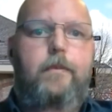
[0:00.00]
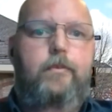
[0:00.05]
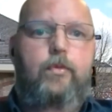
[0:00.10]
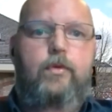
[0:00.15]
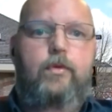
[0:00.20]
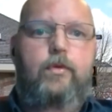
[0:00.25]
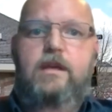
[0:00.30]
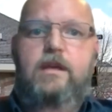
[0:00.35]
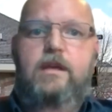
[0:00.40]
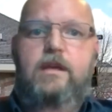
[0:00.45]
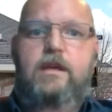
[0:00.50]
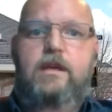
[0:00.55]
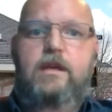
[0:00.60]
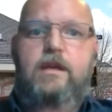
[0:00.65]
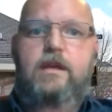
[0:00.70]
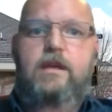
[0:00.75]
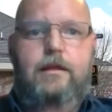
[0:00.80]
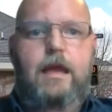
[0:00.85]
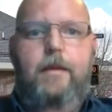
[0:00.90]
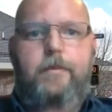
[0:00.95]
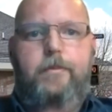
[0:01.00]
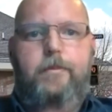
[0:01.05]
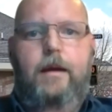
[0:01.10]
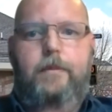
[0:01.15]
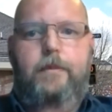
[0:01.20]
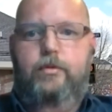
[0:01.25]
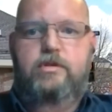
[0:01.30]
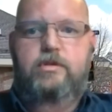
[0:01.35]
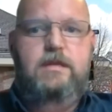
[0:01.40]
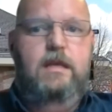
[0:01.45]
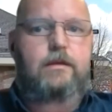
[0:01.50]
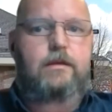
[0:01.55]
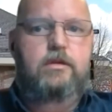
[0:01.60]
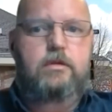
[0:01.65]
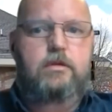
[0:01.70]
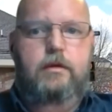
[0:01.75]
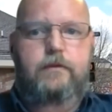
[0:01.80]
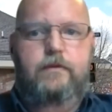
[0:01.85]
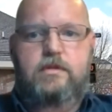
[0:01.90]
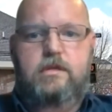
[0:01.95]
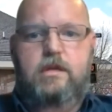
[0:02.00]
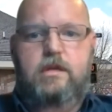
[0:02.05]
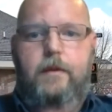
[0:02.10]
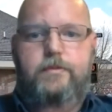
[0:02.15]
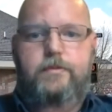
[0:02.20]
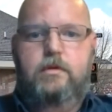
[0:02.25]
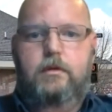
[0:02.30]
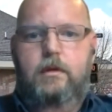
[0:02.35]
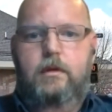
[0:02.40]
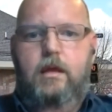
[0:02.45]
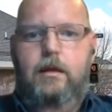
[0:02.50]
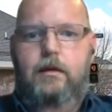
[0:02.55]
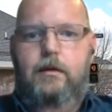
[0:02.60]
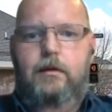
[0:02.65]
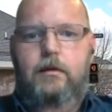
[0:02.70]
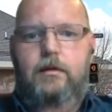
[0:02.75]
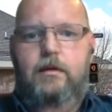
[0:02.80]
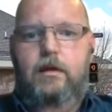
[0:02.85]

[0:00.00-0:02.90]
We could set the app up or set the service up so that